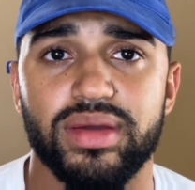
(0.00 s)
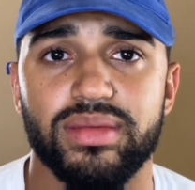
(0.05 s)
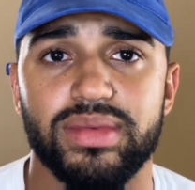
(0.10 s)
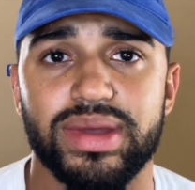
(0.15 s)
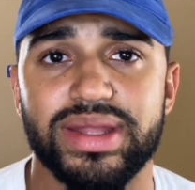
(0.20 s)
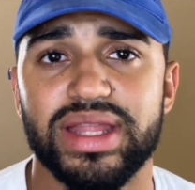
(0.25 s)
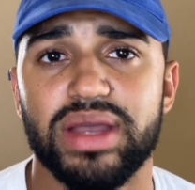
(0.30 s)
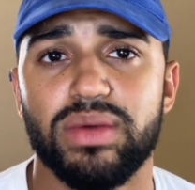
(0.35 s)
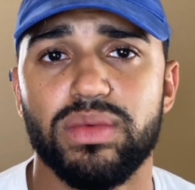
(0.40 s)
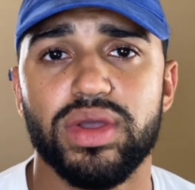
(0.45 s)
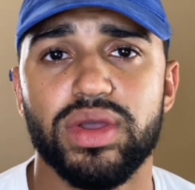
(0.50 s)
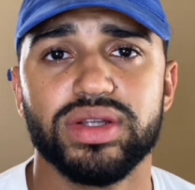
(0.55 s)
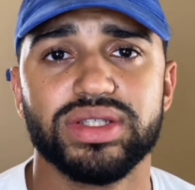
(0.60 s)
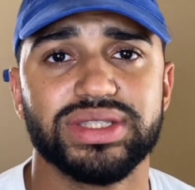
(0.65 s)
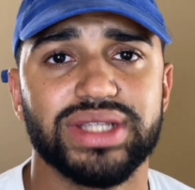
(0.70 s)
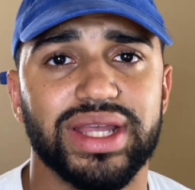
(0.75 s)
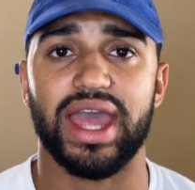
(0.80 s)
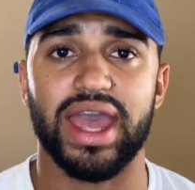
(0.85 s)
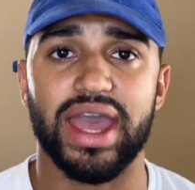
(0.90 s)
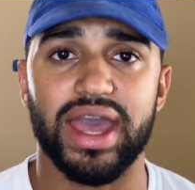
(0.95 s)
And then we
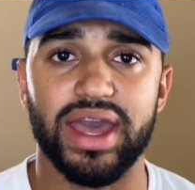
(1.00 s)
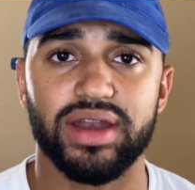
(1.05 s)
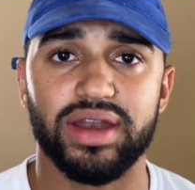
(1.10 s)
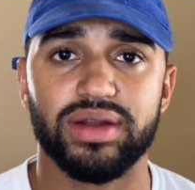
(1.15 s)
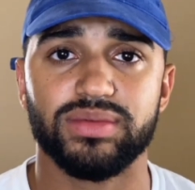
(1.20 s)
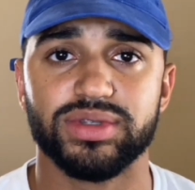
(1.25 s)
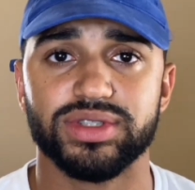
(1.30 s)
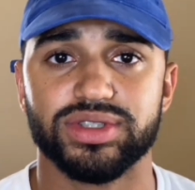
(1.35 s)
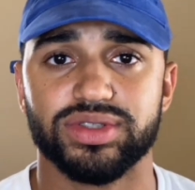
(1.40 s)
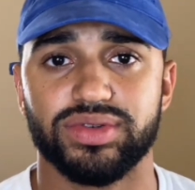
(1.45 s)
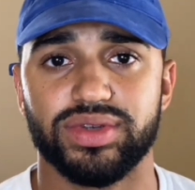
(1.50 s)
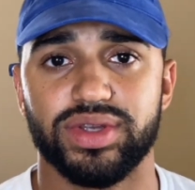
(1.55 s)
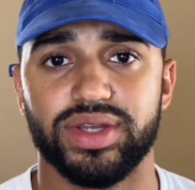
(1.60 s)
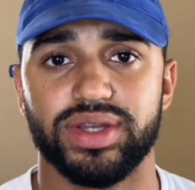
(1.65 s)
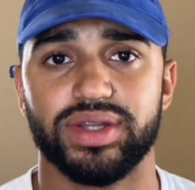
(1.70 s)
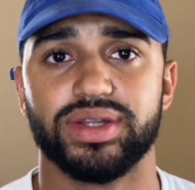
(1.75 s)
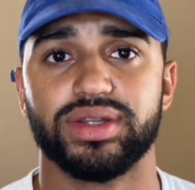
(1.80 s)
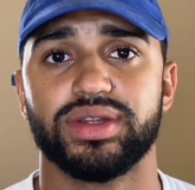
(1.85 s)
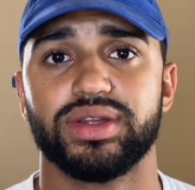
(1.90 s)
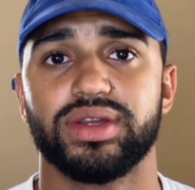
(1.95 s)
understand Adam was
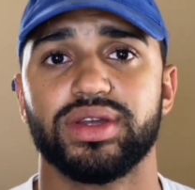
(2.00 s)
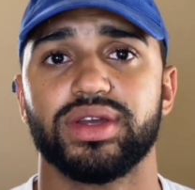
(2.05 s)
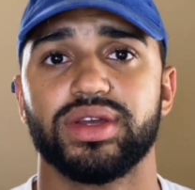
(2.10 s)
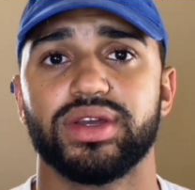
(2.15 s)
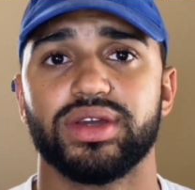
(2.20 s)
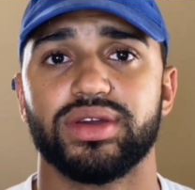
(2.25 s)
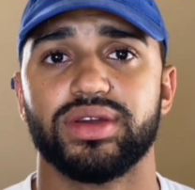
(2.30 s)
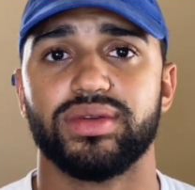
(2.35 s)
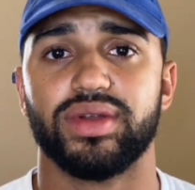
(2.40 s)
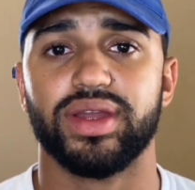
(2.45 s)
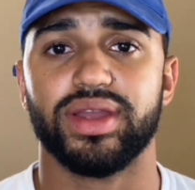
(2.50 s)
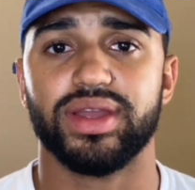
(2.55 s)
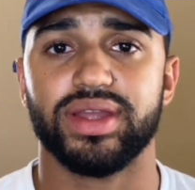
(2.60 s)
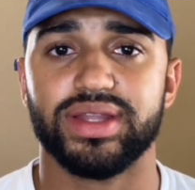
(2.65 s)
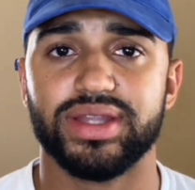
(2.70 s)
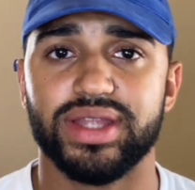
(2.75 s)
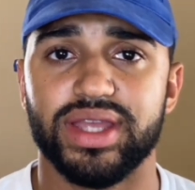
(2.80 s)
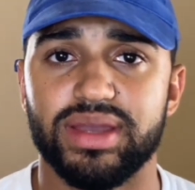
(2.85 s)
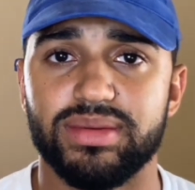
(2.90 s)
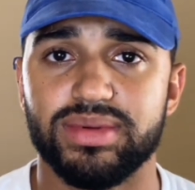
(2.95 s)
created, right?
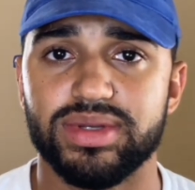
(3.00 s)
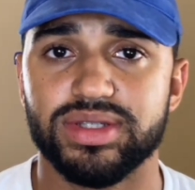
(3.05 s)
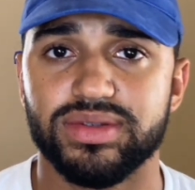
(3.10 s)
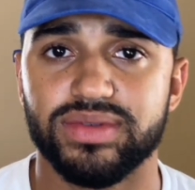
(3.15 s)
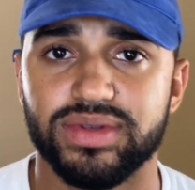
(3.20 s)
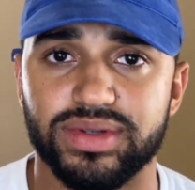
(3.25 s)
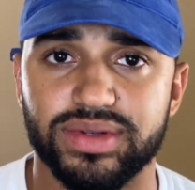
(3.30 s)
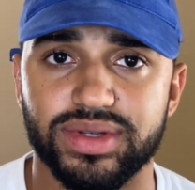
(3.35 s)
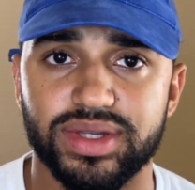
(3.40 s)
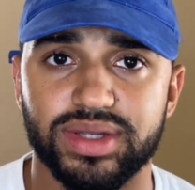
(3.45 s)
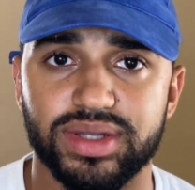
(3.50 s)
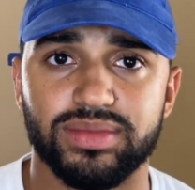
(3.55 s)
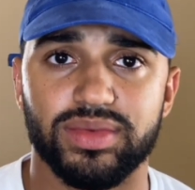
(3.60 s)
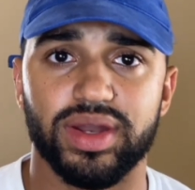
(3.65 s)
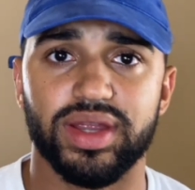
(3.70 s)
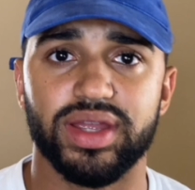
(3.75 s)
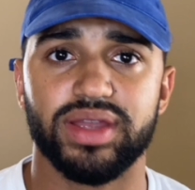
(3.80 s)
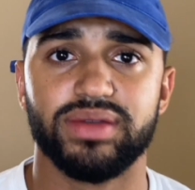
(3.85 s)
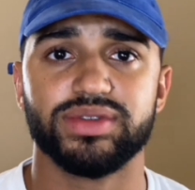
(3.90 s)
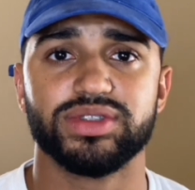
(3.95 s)
In the image of Elohim,
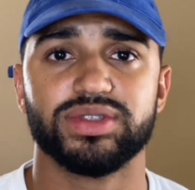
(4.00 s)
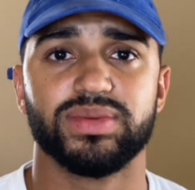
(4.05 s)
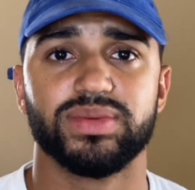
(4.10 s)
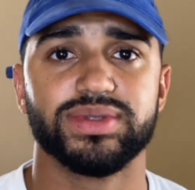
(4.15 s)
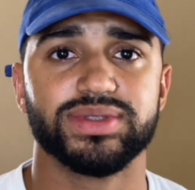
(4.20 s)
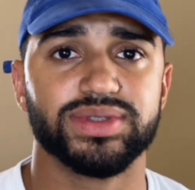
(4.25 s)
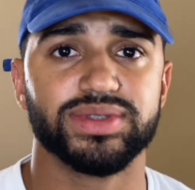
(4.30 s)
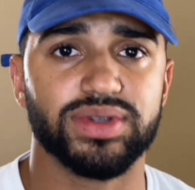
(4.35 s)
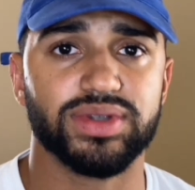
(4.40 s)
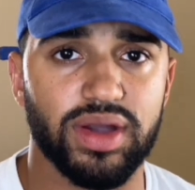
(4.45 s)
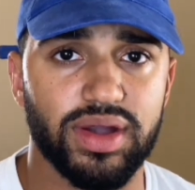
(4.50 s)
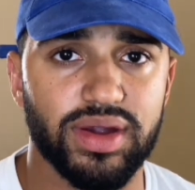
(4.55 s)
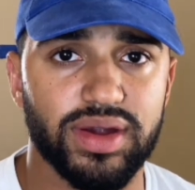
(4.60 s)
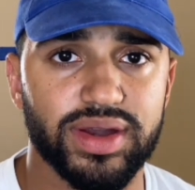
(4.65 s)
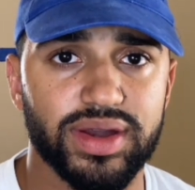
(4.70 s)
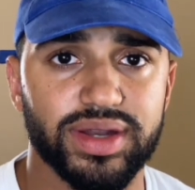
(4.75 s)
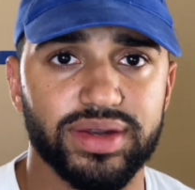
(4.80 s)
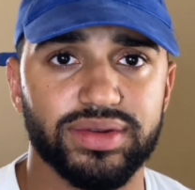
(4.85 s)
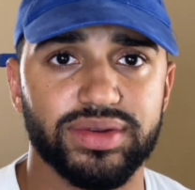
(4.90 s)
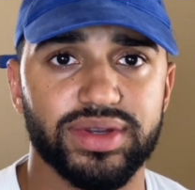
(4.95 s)
right? He was supposed to
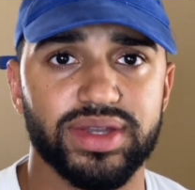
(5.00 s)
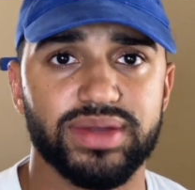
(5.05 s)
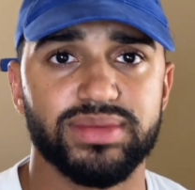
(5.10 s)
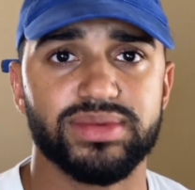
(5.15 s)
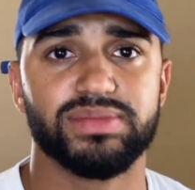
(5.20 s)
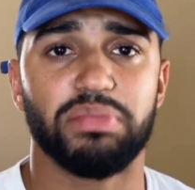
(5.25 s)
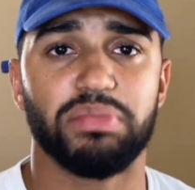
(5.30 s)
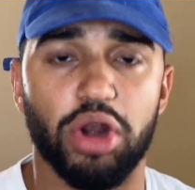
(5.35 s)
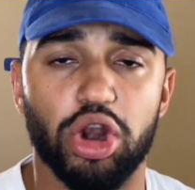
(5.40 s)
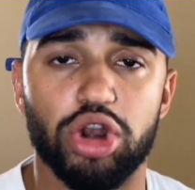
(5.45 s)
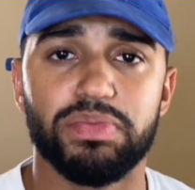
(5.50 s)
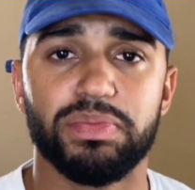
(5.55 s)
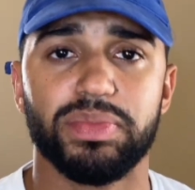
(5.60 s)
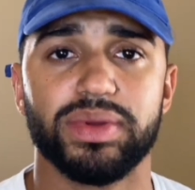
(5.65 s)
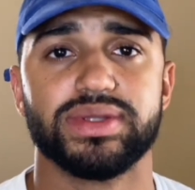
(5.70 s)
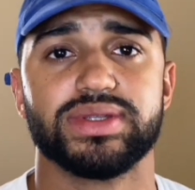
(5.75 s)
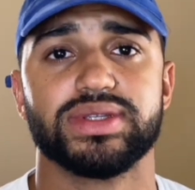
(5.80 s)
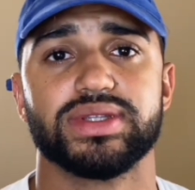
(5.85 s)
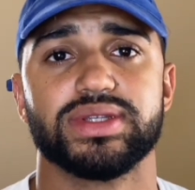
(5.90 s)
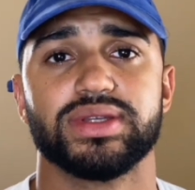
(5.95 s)
guard Elohim's
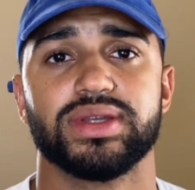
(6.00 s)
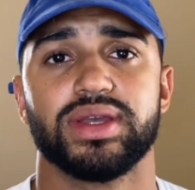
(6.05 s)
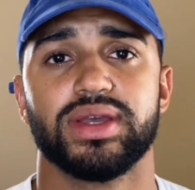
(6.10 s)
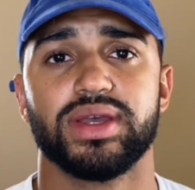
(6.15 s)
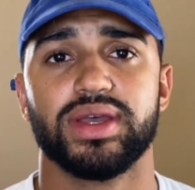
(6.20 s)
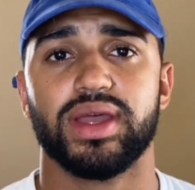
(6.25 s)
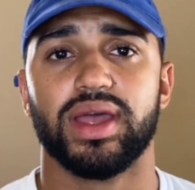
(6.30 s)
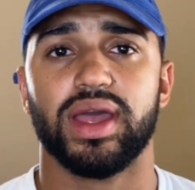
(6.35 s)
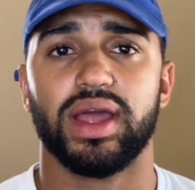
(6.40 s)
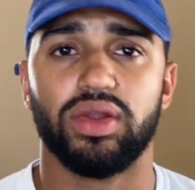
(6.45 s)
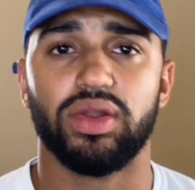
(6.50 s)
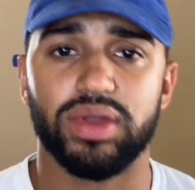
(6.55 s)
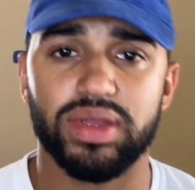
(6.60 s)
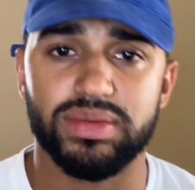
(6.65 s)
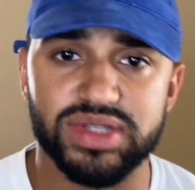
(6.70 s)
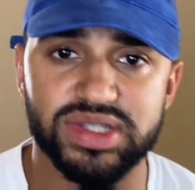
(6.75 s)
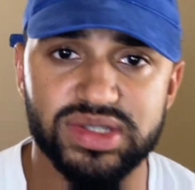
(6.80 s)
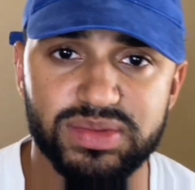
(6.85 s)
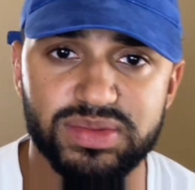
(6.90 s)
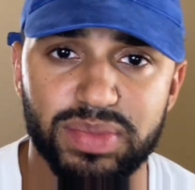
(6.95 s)
purpose,
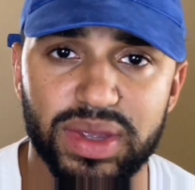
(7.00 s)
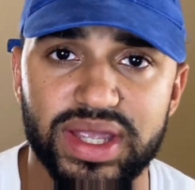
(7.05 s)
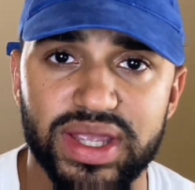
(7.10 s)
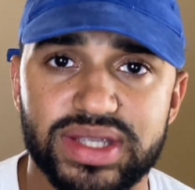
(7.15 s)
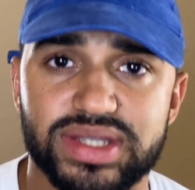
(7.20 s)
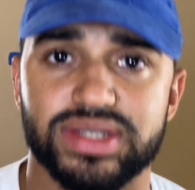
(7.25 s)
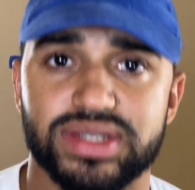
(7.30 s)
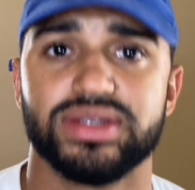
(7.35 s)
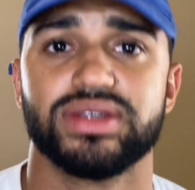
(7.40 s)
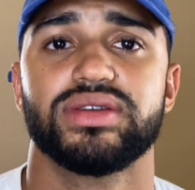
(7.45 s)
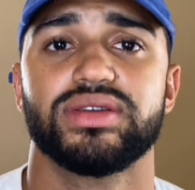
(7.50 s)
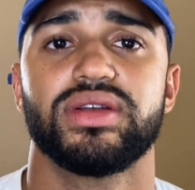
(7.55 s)
Elohim's space,